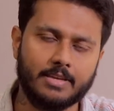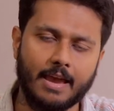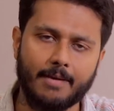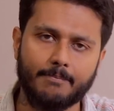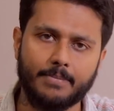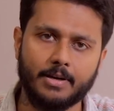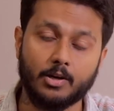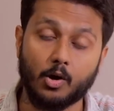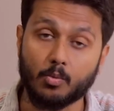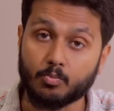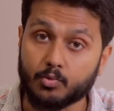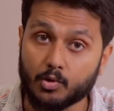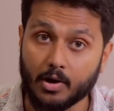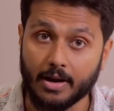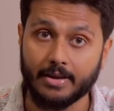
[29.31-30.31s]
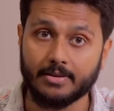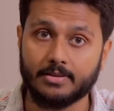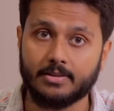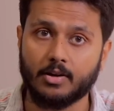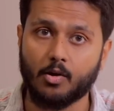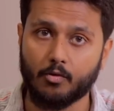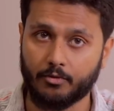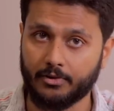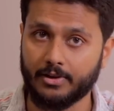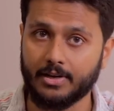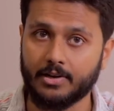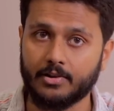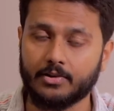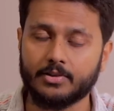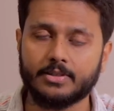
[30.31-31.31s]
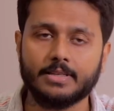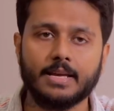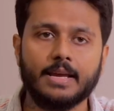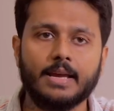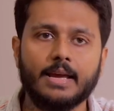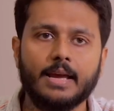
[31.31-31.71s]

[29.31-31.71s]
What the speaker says: have been oppressed over years?